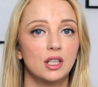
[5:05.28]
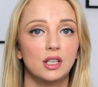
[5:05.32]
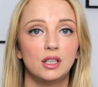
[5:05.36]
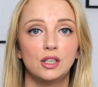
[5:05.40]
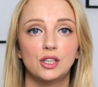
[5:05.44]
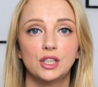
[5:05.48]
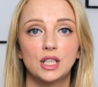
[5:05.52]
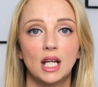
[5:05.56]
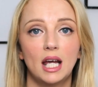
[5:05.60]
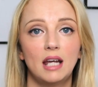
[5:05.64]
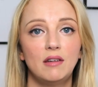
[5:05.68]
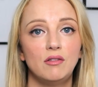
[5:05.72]
you
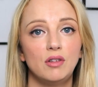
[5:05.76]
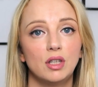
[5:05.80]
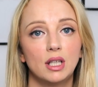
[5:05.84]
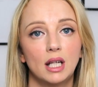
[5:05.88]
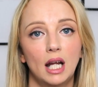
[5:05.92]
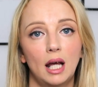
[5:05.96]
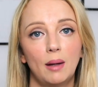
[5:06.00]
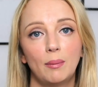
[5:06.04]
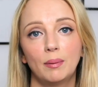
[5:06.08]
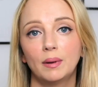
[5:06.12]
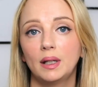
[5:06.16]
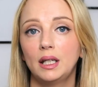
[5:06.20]
can shave, you
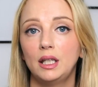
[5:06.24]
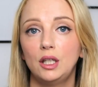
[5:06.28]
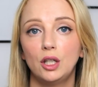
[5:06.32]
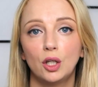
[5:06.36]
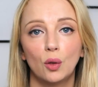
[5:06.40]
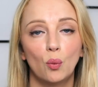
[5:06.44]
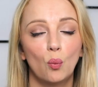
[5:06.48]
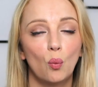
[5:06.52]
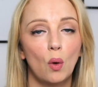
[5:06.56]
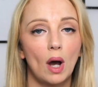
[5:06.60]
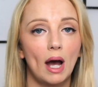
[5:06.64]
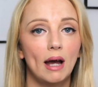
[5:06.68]
can epilate,
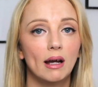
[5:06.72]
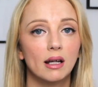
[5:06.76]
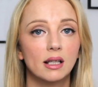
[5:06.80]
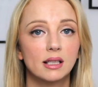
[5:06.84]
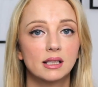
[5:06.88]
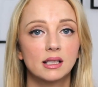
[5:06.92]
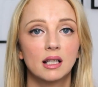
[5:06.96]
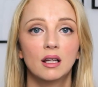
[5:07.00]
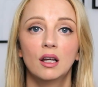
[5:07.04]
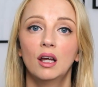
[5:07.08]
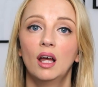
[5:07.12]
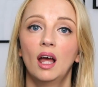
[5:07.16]
you can
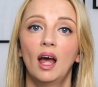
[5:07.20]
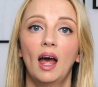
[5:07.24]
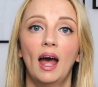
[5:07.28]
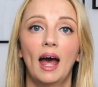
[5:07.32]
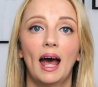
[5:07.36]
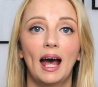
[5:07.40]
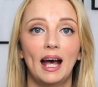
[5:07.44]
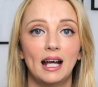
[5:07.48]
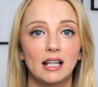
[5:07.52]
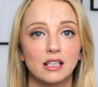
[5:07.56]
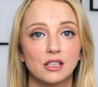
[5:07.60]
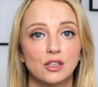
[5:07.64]
wax
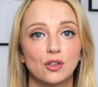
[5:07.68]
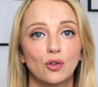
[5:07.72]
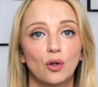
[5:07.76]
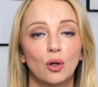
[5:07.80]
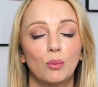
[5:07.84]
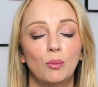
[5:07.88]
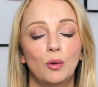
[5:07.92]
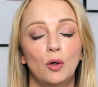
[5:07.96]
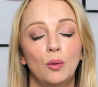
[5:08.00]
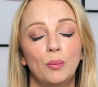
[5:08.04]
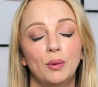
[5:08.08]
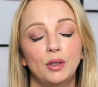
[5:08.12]
as
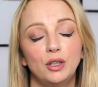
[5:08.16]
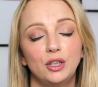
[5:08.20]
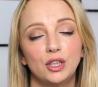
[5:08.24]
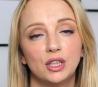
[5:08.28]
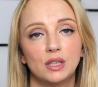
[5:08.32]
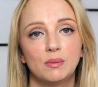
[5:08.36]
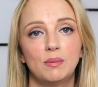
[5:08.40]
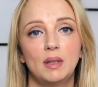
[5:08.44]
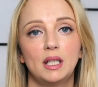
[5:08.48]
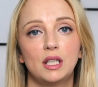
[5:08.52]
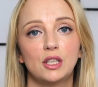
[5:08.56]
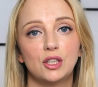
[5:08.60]
normal, but
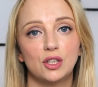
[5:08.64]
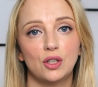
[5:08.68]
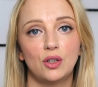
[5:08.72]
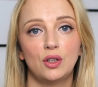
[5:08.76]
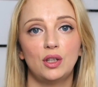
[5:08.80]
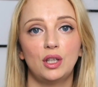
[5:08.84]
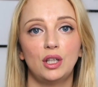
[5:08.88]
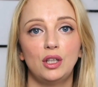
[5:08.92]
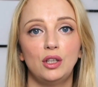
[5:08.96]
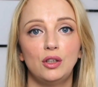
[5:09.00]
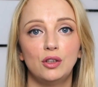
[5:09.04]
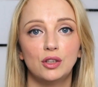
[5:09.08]
just make
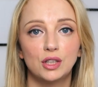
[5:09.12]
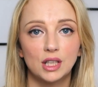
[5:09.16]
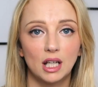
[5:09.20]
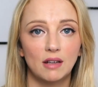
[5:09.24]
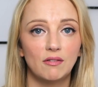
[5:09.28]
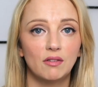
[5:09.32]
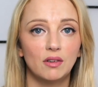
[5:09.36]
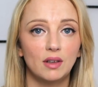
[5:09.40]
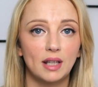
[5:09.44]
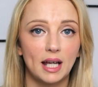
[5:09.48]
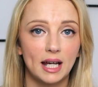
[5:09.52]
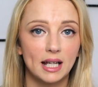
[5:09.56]
sure that you
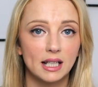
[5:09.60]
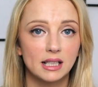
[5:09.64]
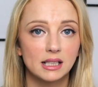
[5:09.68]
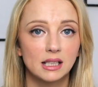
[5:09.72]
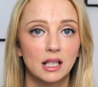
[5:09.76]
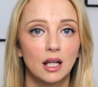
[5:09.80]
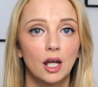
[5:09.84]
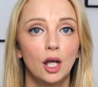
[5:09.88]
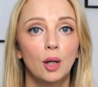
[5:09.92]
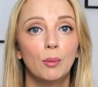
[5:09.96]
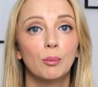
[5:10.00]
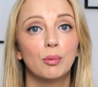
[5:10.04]
shave your
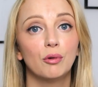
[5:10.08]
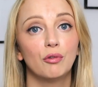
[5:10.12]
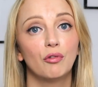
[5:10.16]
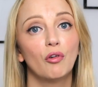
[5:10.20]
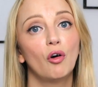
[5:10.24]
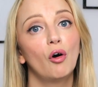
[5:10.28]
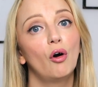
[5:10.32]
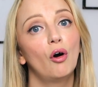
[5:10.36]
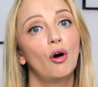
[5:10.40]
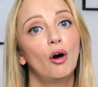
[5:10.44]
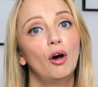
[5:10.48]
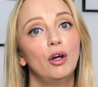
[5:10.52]
legs
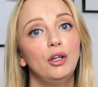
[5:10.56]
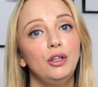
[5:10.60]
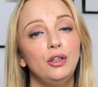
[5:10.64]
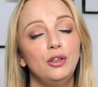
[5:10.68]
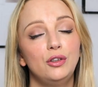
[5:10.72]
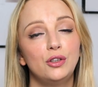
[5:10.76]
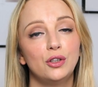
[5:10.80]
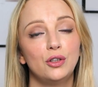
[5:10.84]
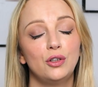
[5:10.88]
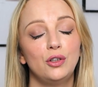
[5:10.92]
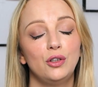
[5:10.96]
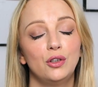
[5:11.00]
before
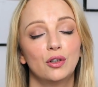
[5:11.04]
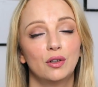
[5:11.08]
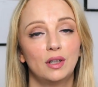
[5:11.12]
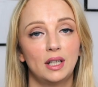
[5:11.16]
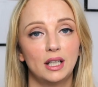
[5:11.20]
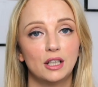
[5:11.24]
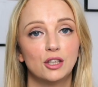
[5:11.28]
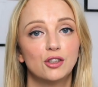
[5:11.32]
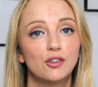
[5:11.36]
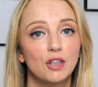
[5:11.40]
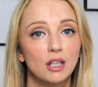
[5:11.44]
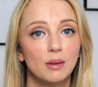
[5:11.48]
you do your
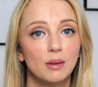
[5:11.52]
next